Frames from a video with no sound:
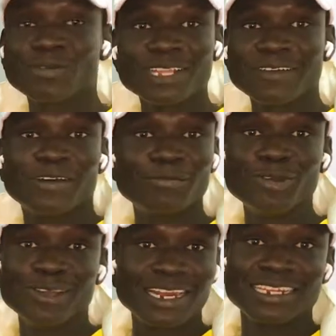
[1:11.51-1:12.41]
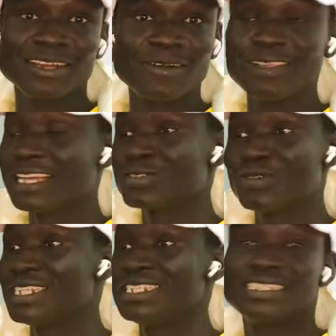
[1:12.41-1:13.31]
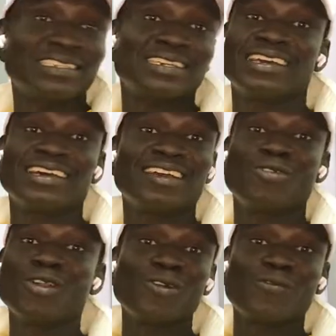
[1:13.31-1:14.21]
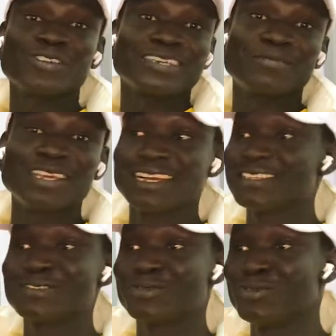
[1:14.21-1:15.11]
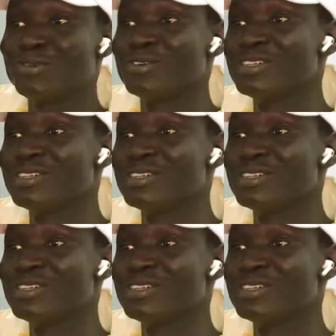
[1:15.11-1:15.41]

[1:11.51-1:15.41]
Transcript: whatever I'm doing right now, I'll just quit it. And I go look for something else to do.